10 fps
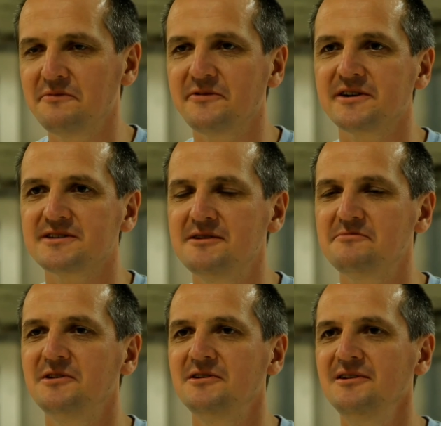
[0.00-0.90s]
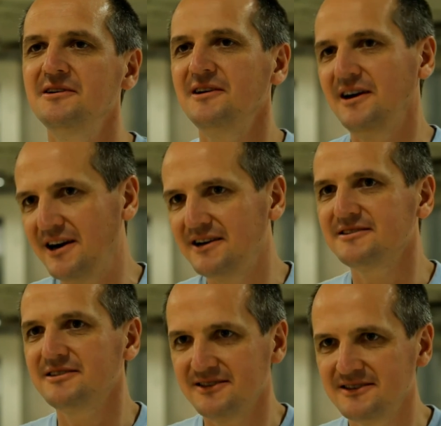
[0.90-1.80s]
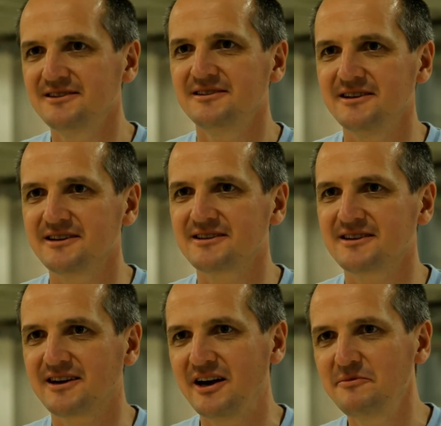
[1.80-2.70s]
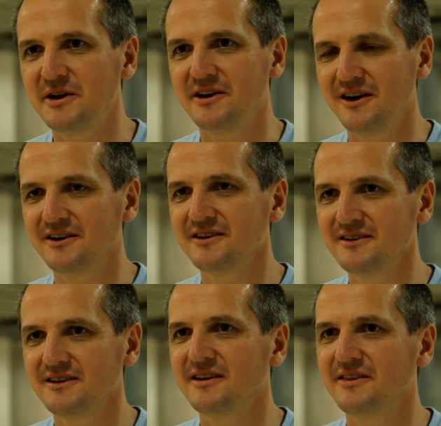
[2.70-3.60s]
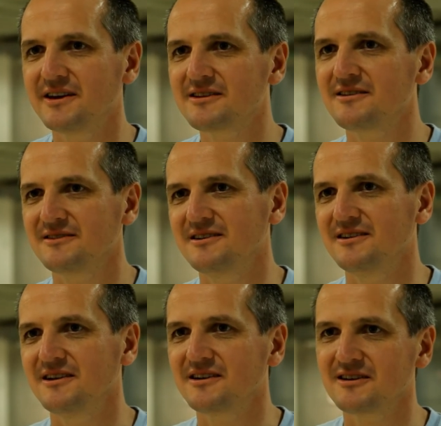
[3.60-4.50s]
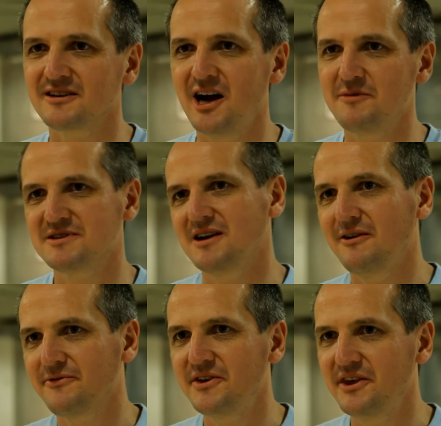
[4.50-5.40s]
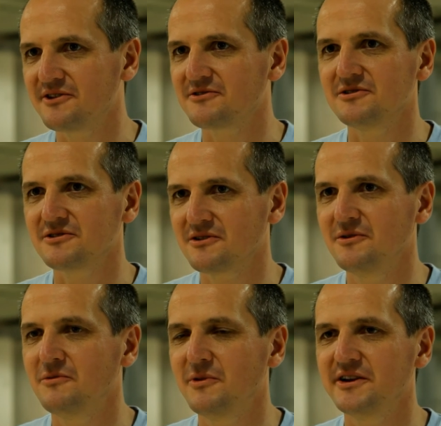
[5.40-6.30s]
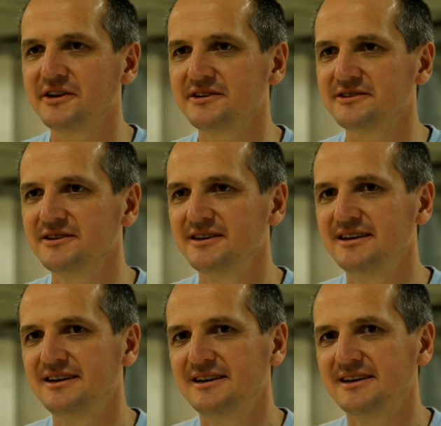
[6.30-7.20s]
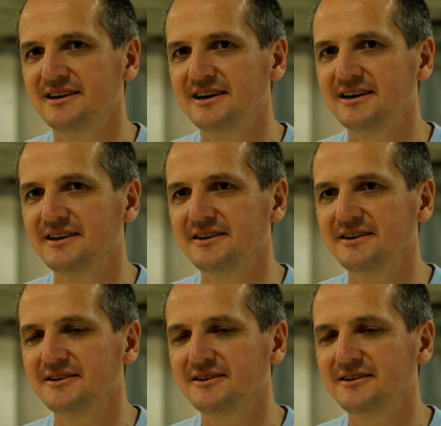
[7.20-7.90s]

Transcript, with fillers: for example, and it can be done in that little time as half a year or 1 year. And